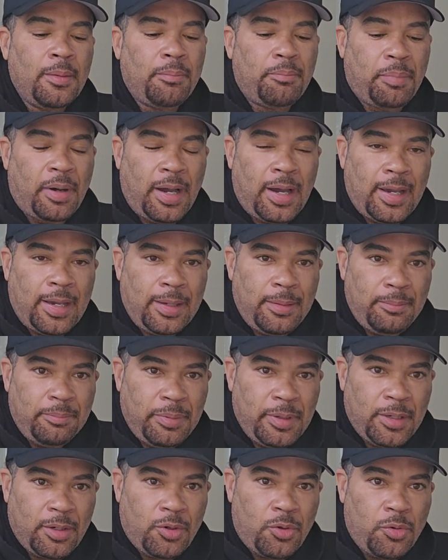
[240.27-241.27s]
buying
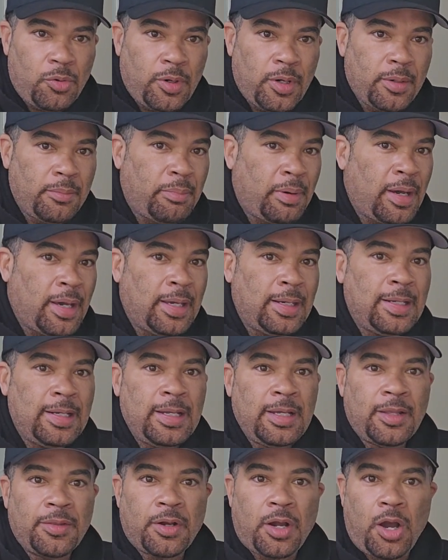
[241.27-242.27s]
Bitcoin, buying
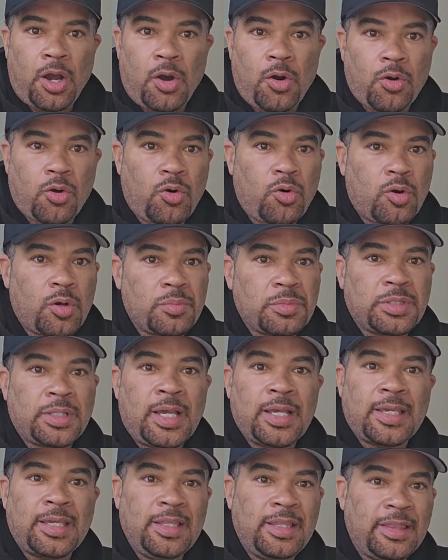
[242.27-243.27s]
any other altcoins
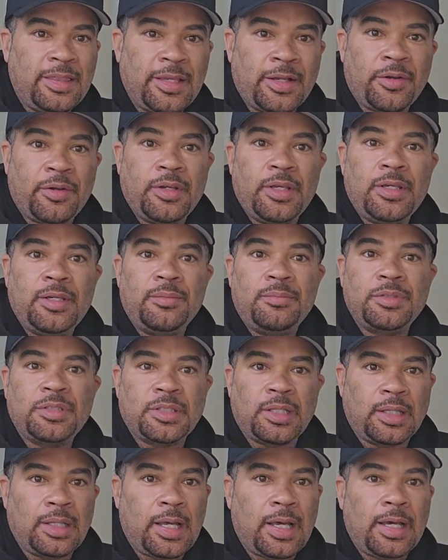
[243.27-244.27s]
like Ethereum,
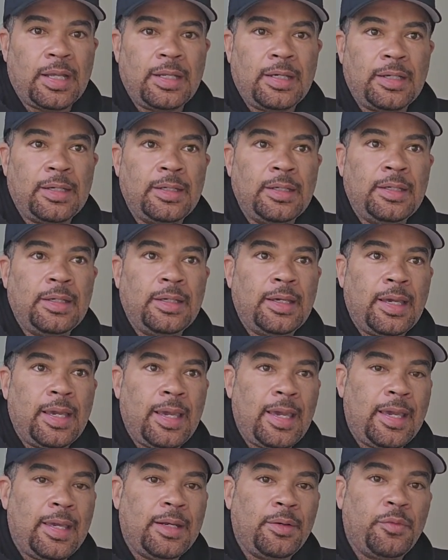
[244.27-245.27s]
Solana,
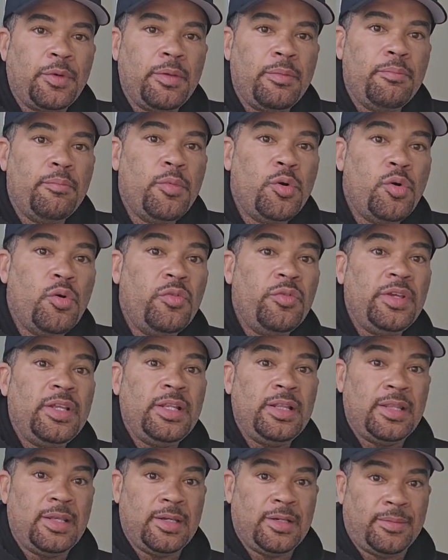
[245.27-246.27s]
and
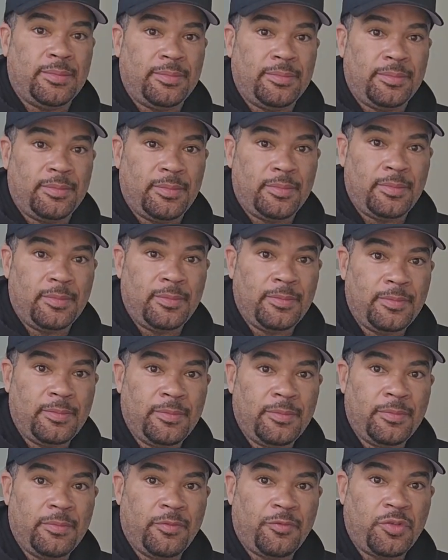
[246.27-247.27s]
removing them
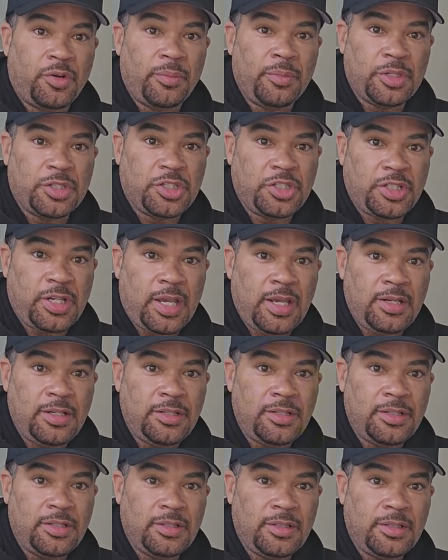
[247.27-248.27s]
from
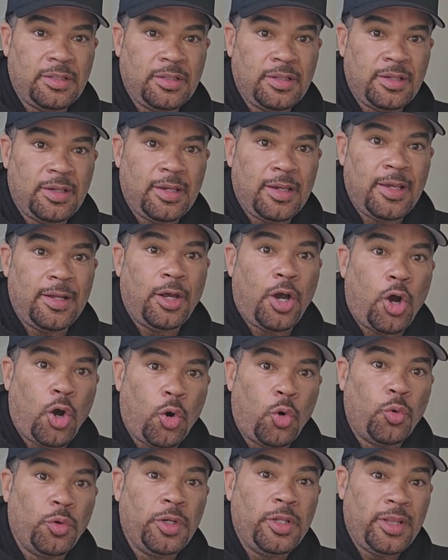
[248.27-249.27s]
exchanges and
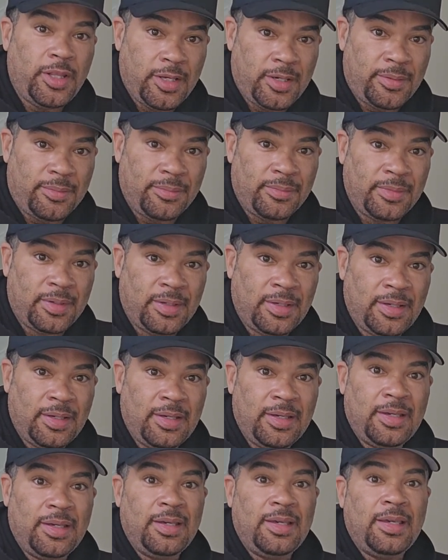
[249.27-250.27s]
holding them
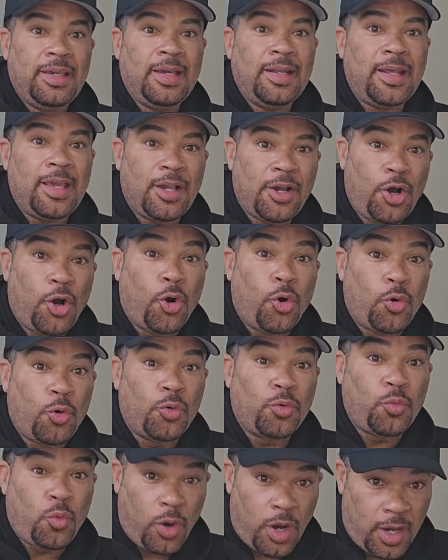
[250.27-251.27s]
in a
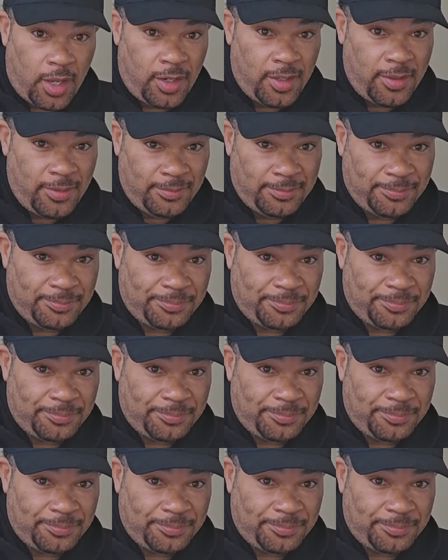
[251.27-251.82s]
cold wallet